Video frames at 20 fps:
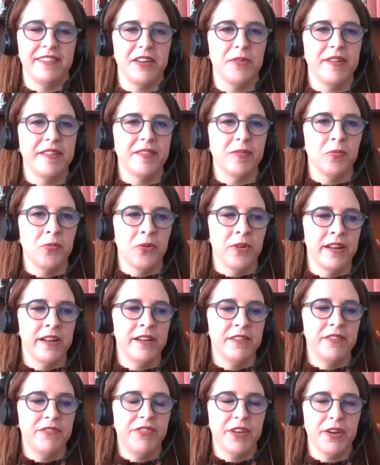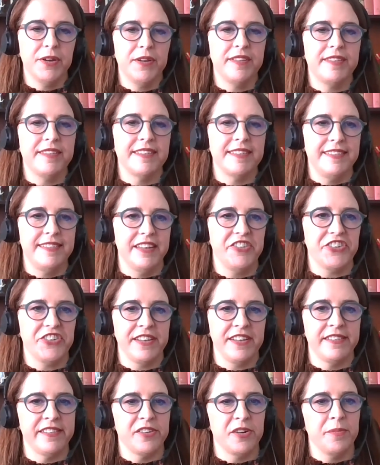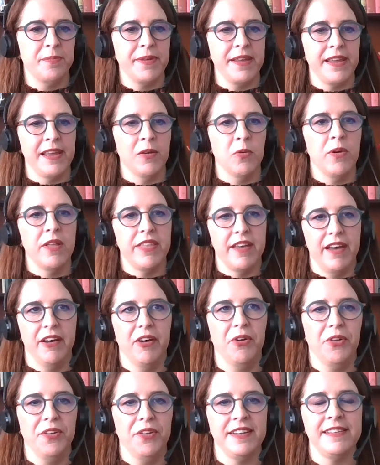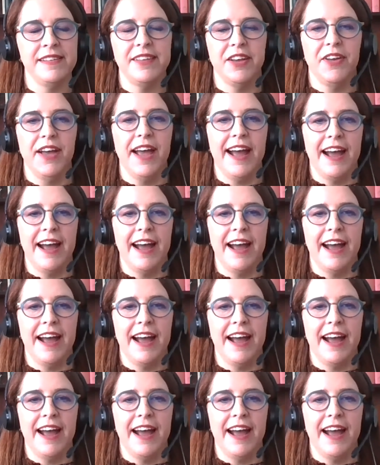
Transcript: So it's one of those decisions that are being withheld until